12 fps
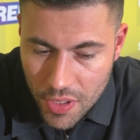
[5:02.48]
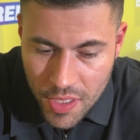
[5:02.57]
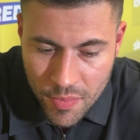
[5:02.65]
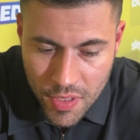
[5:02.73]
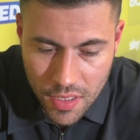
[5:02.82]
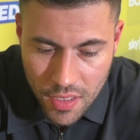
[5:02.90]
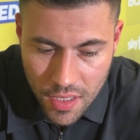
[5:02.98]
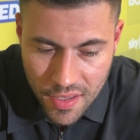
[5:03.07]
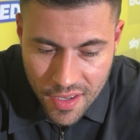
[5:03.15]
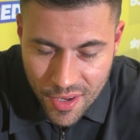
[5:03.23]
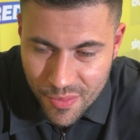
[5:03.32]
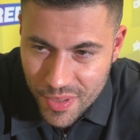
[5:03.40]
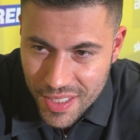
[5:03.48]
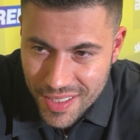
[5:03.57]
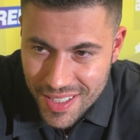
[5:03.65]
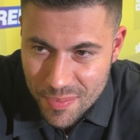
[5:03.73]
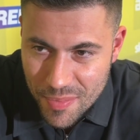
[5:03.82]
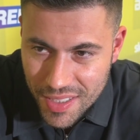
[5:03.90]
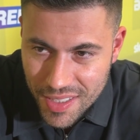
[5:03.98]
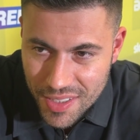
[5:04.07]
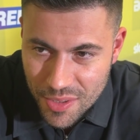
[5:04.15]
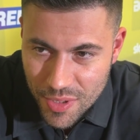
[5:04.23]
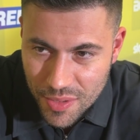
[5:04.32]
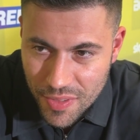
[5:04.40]
him and hopefully see him back in
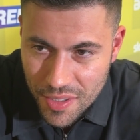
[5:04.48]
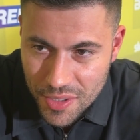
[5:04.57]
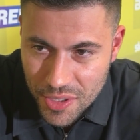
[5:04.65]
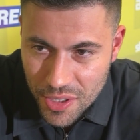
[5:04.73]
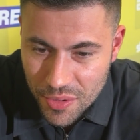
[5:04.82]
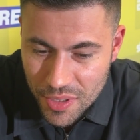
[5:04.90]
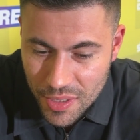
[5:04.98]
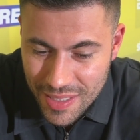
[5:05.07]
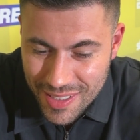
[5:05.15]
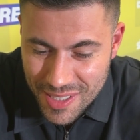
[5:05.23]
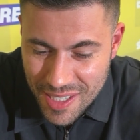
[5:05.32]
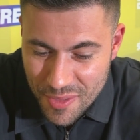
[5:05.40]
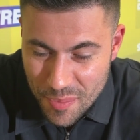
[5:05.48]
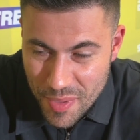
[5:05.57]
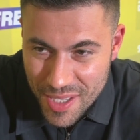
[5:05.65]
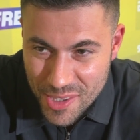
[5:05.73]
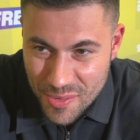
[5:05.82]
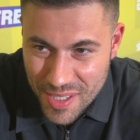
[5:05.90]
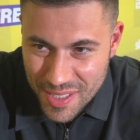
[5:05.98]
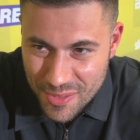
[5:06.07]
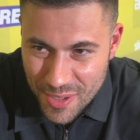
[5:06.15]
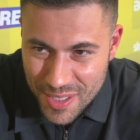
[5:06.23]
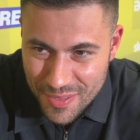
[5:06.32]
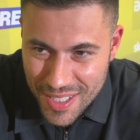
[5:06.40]
the ring very soon, and he can have a better
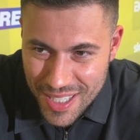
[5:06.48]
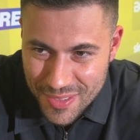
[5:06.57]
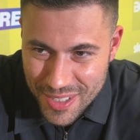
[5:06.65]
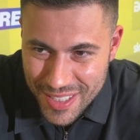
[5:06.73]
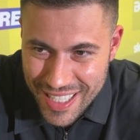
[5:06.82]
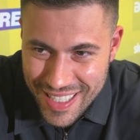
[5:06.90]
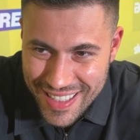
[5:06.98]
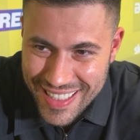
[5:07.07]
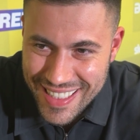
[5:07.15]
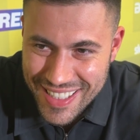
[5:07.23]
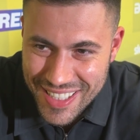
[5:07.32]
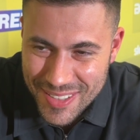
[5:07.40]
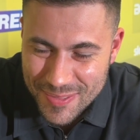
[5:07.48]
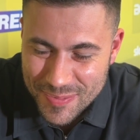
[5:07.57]
2025 than he has this year.